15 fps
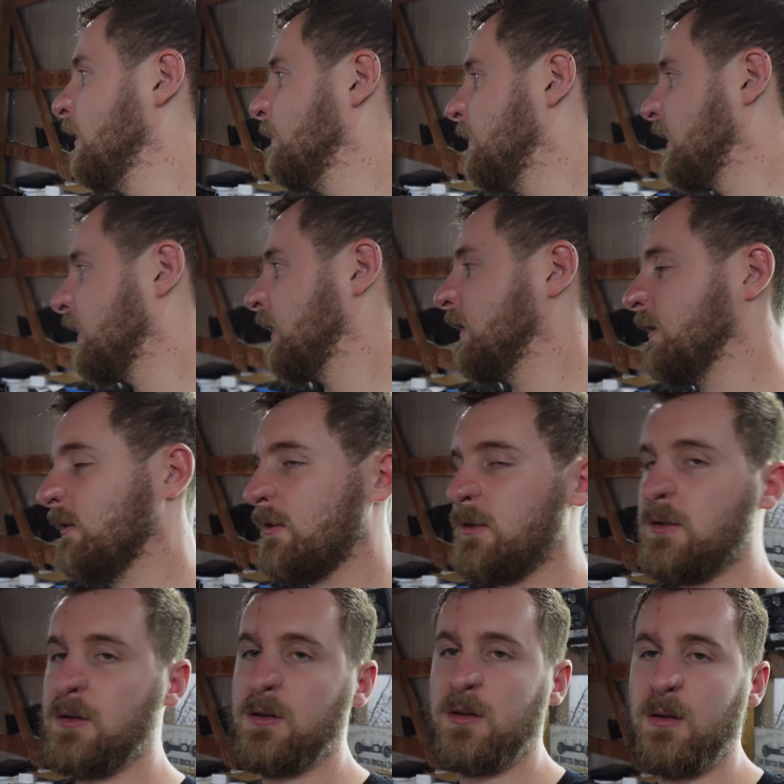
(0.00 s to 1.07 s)

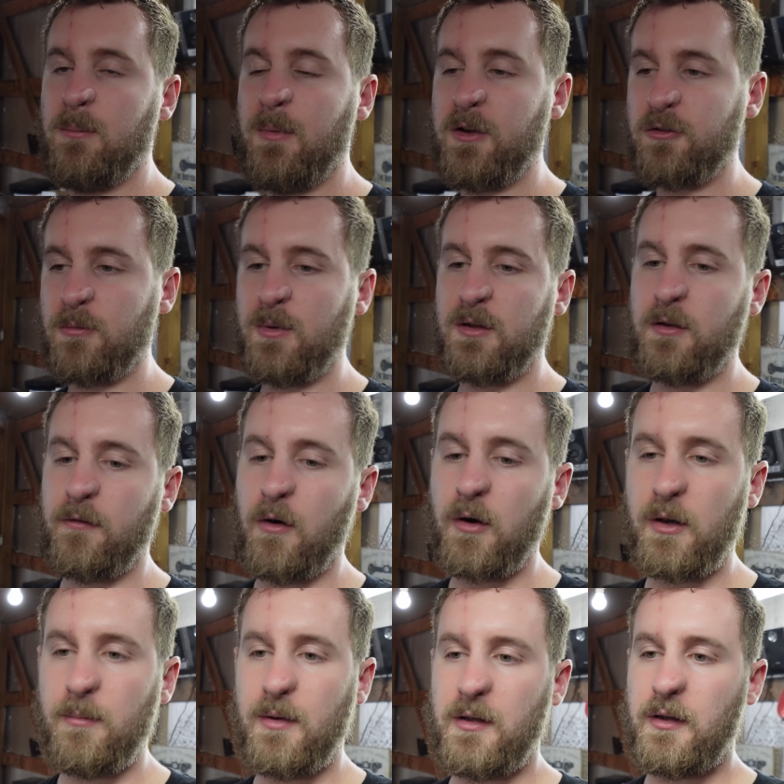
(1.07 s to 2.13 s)
because the measurements have
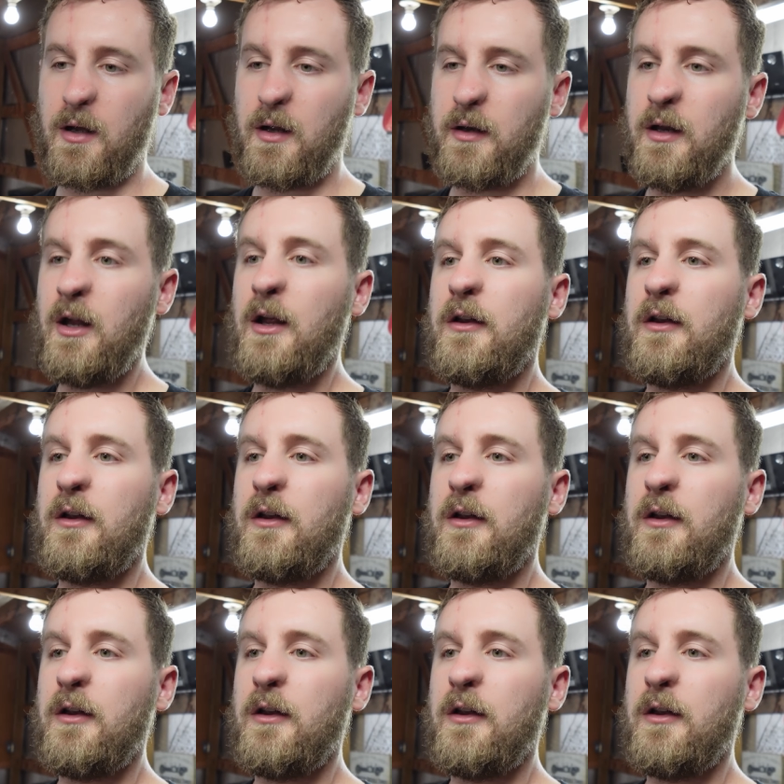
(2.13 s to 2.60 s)
already been done.